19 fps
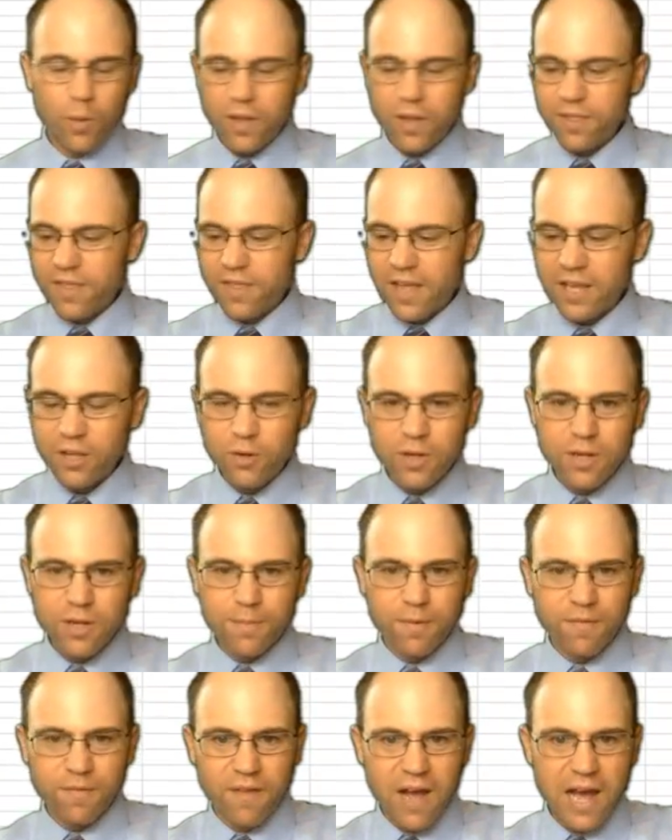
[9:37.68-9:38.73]
thing you need to
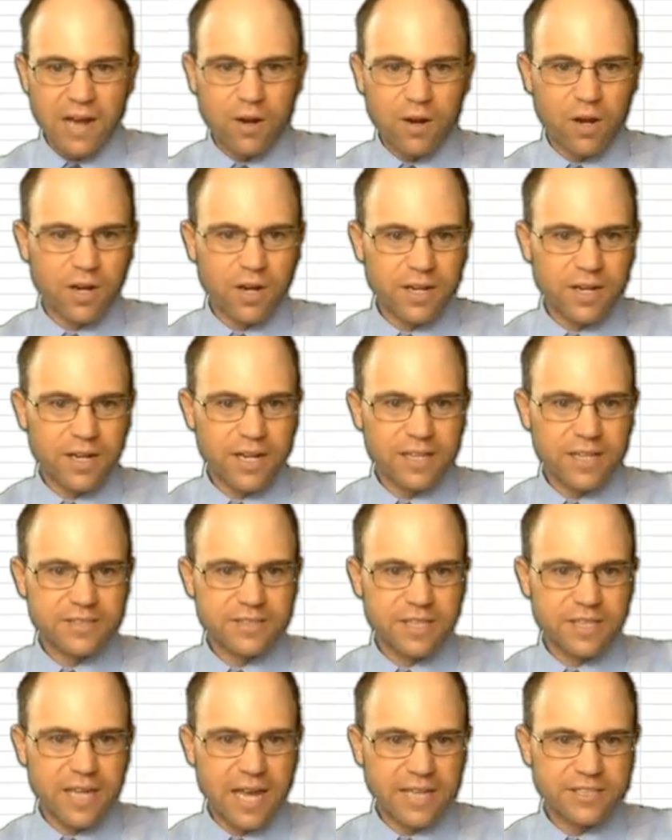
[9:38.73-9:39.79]
provide on it is
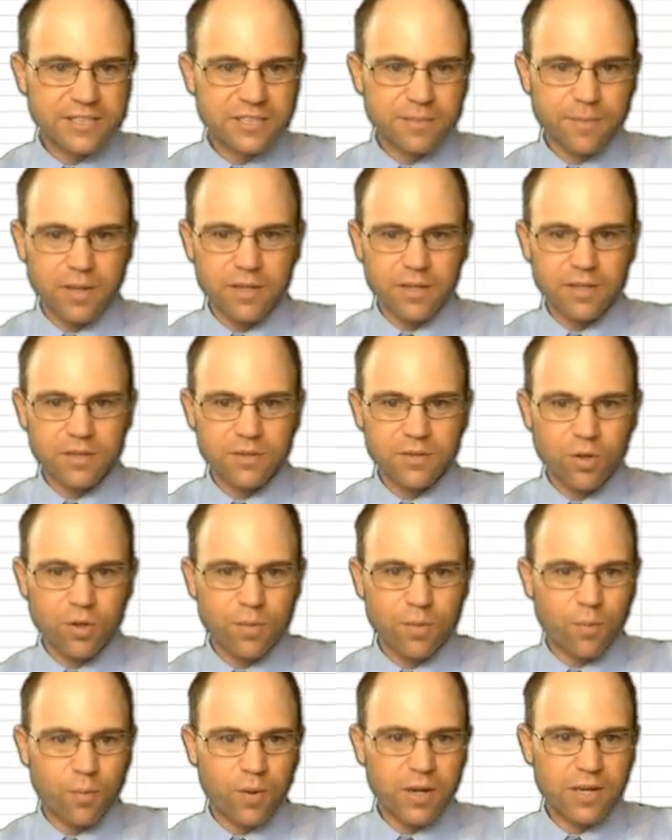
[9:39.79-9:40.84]
the estimate.
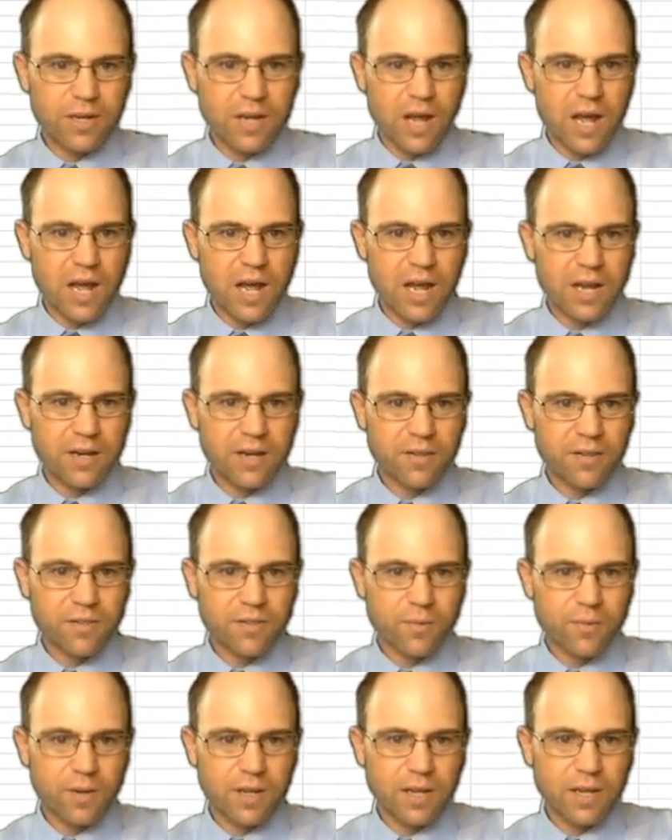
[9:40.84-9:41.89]

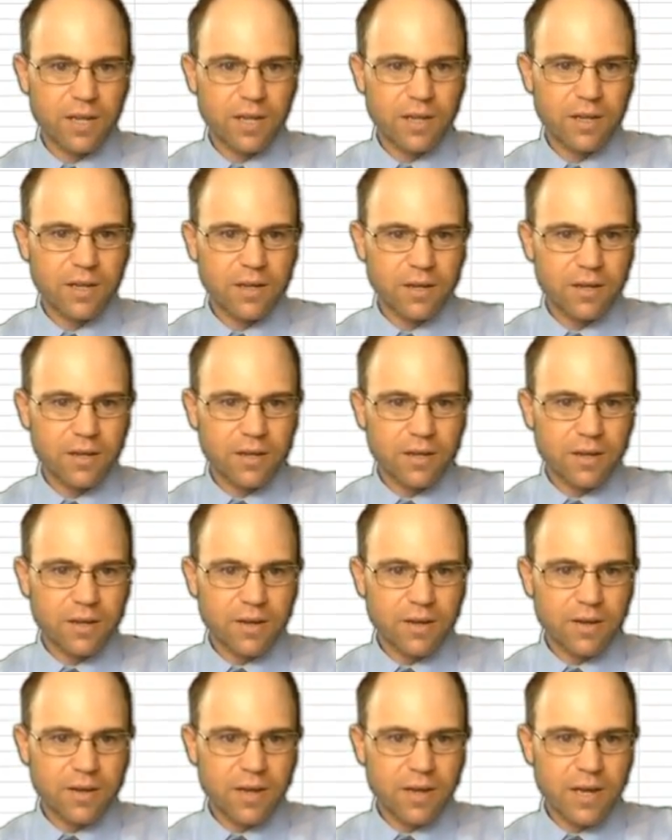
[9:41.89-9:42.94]
2.93,
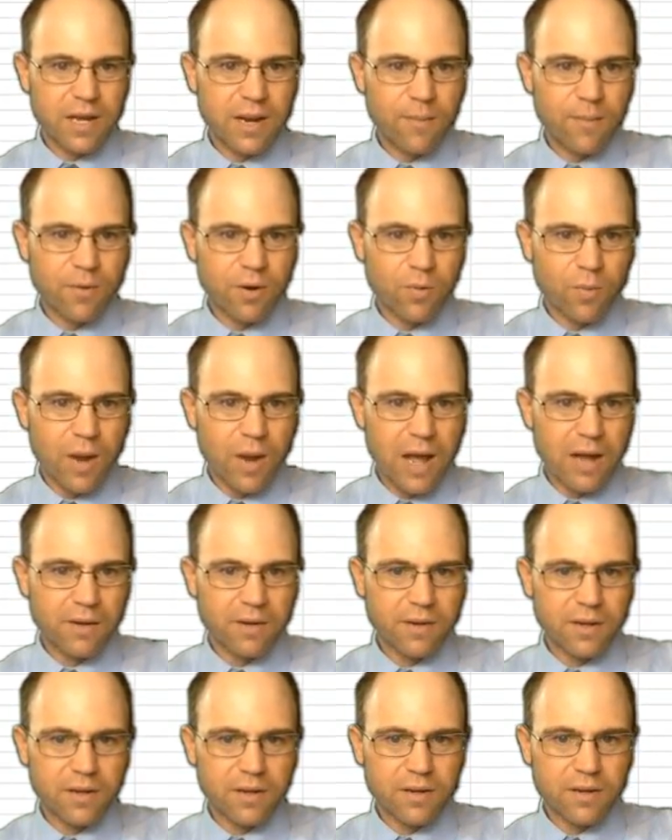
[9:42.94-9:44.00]
and I'm going to
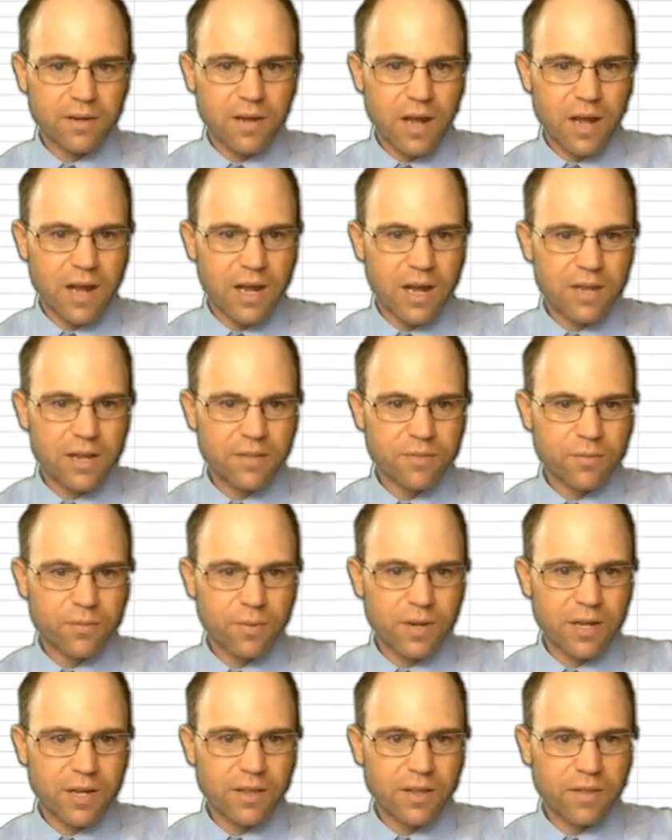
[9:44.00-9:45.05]
round it.
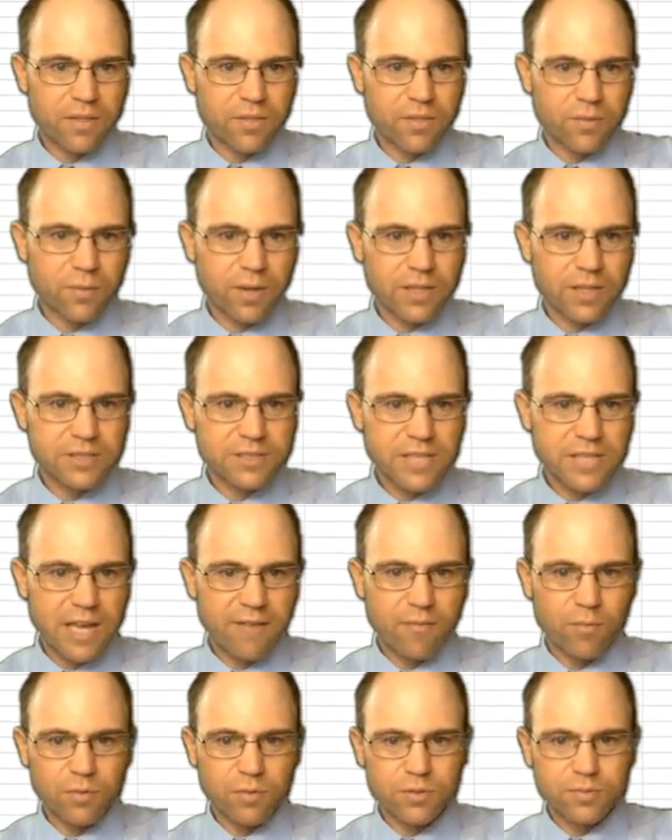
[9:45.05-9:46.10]

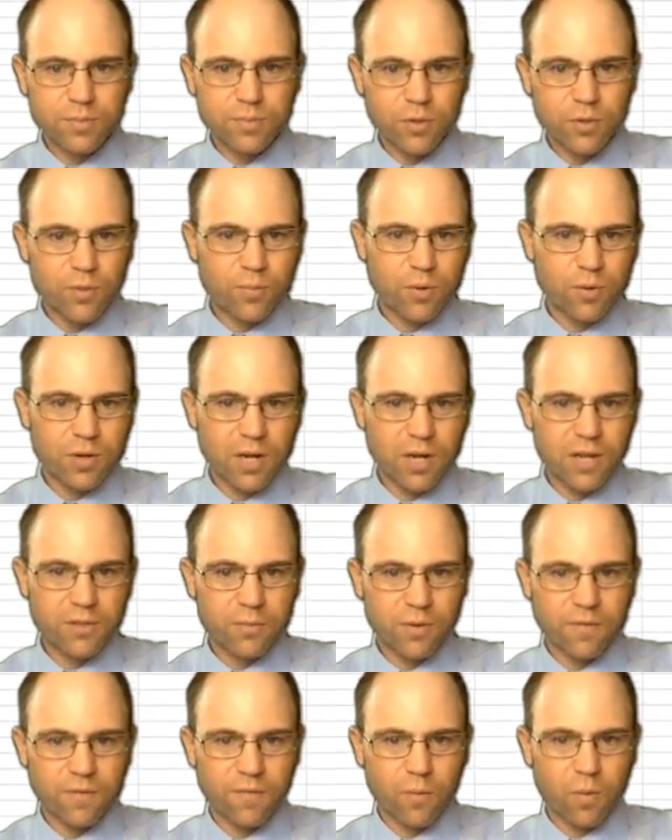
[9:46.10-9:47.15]
9337 was
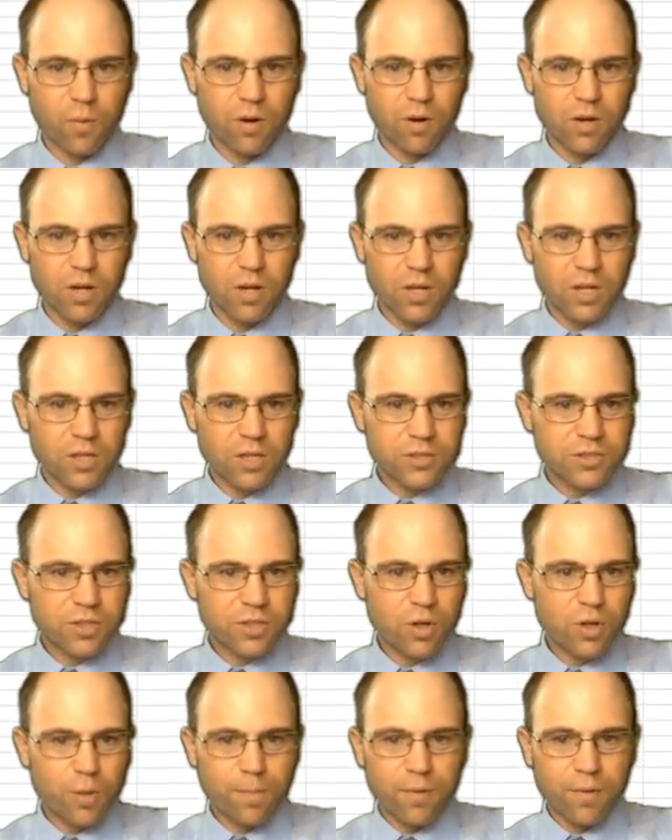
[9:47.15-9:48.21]
2.934. So
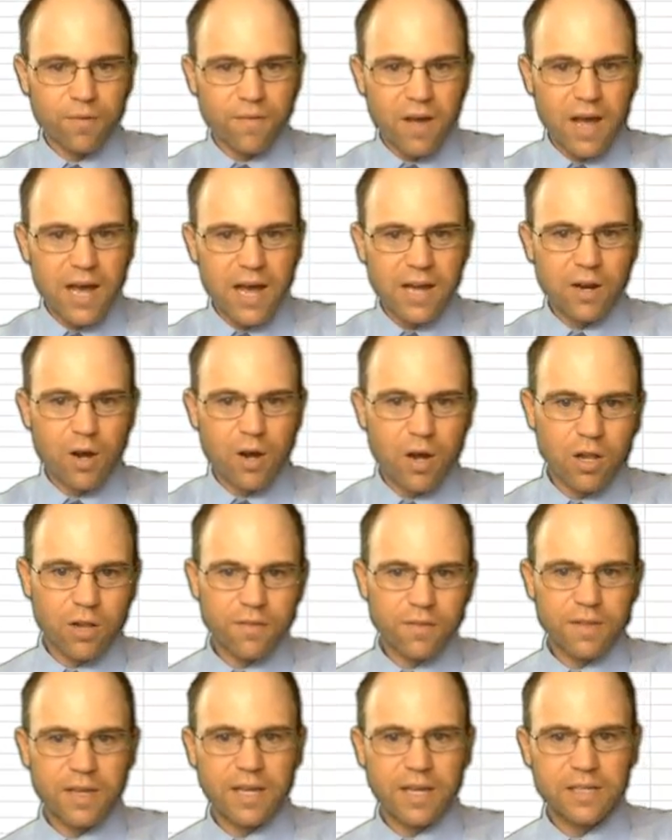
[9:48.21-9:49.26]
you'll provide all
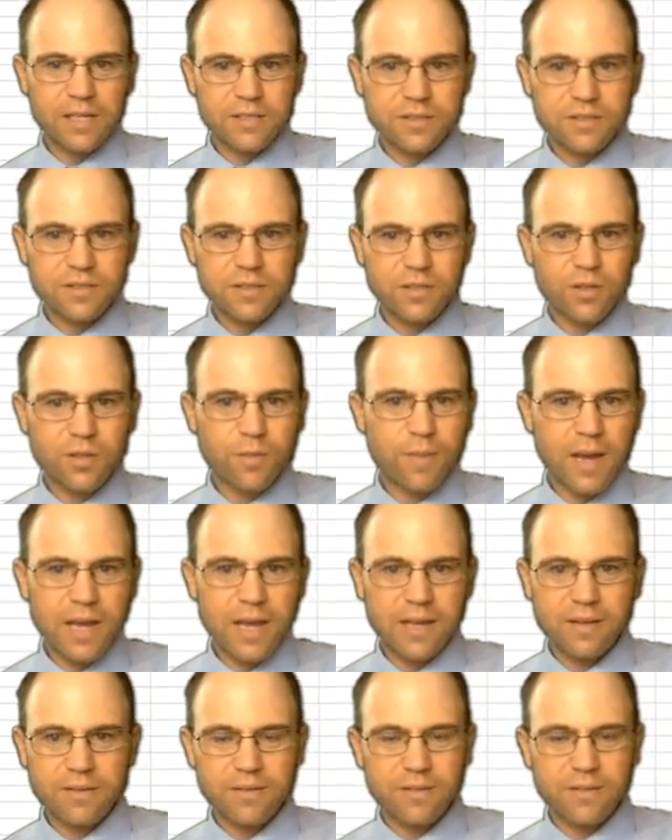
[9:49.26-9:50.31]
of these. You
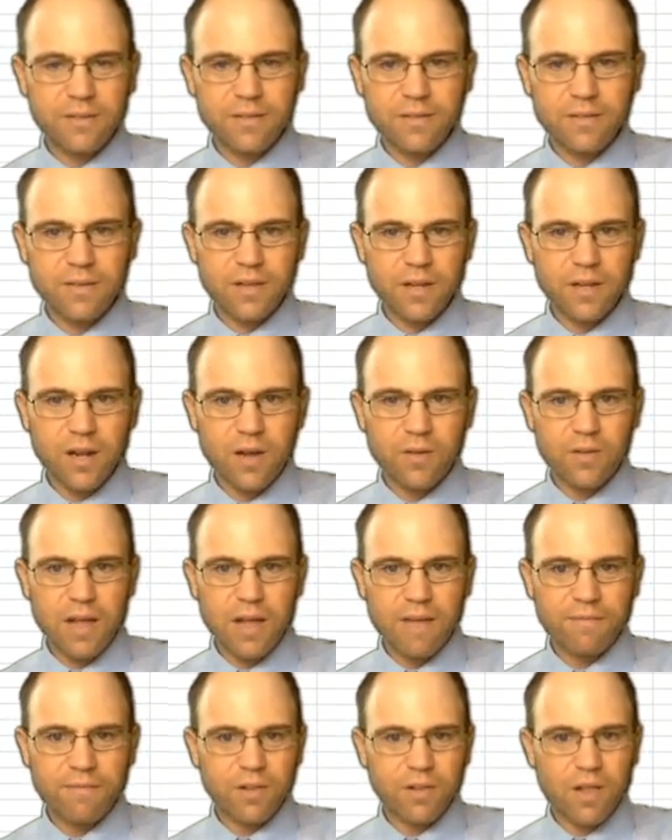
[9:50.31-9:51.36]
may, you know,
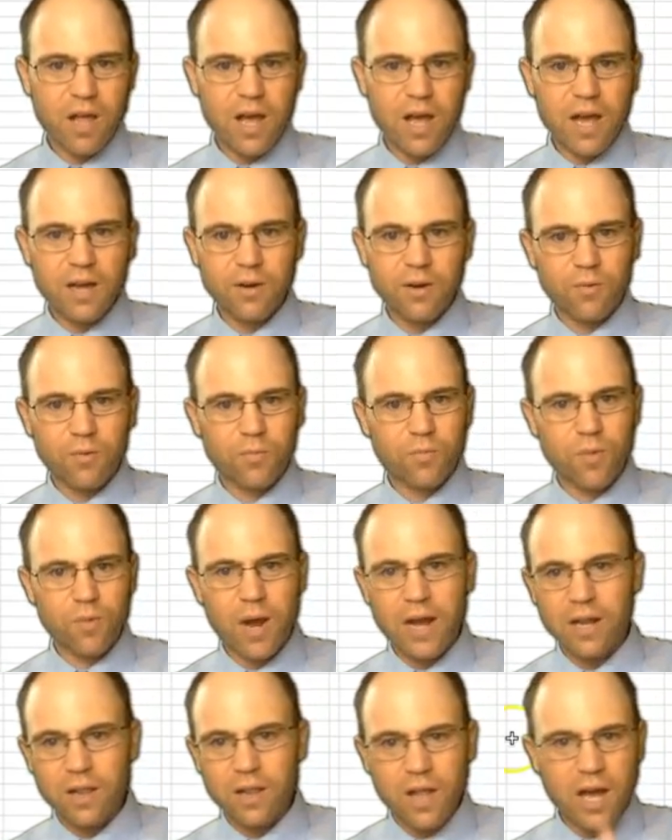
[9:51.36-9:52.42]
left align or
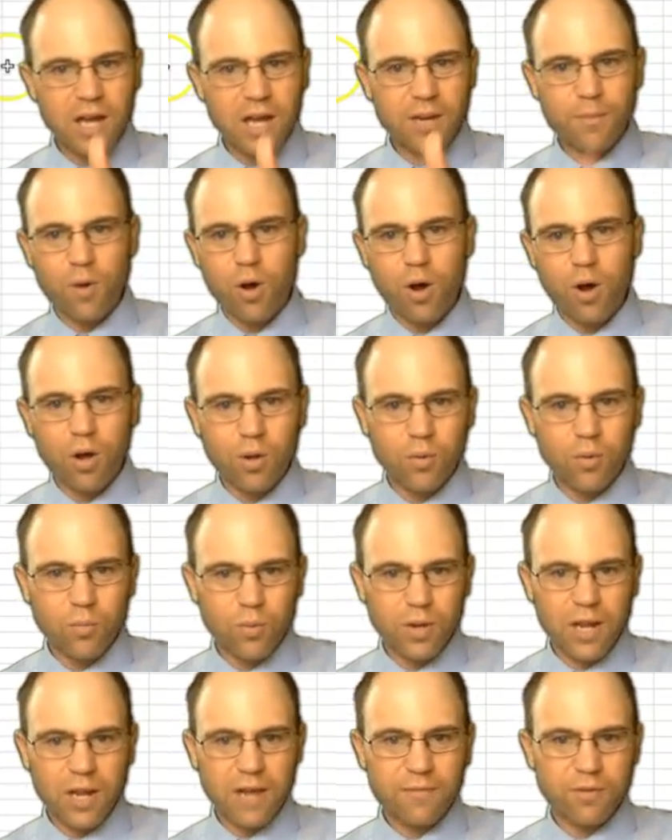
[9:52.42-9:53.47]
right align them all,
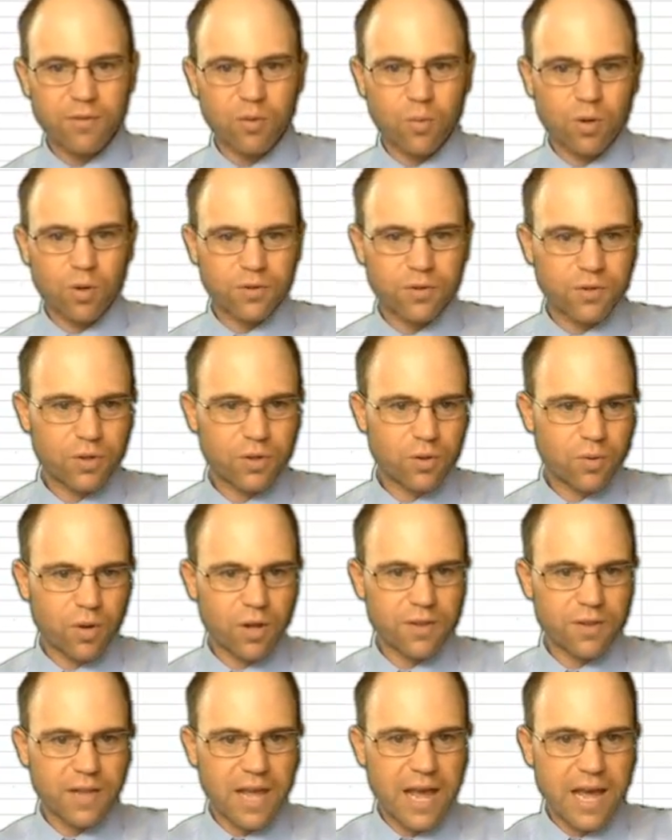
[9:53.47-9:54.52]
whatever you want to do
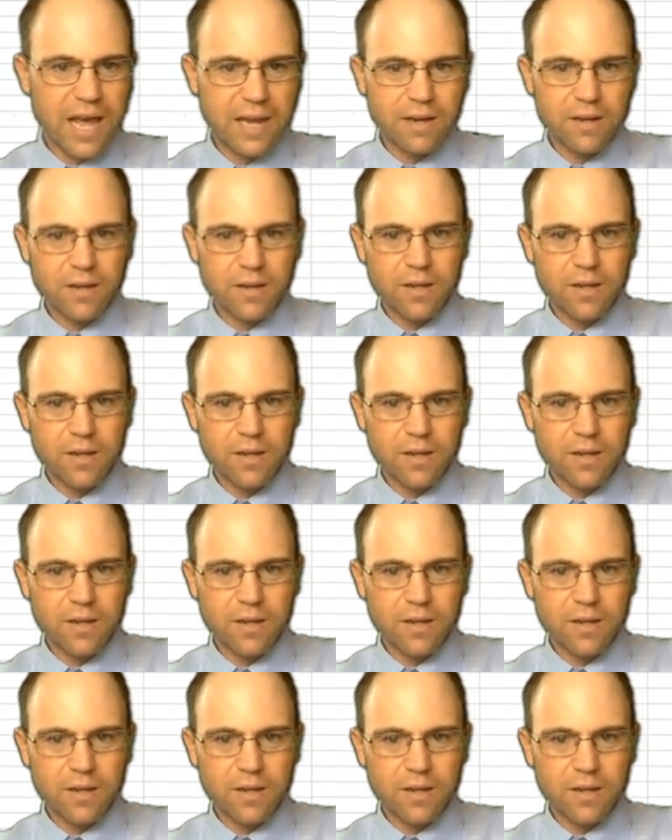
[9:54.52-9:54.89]
on that.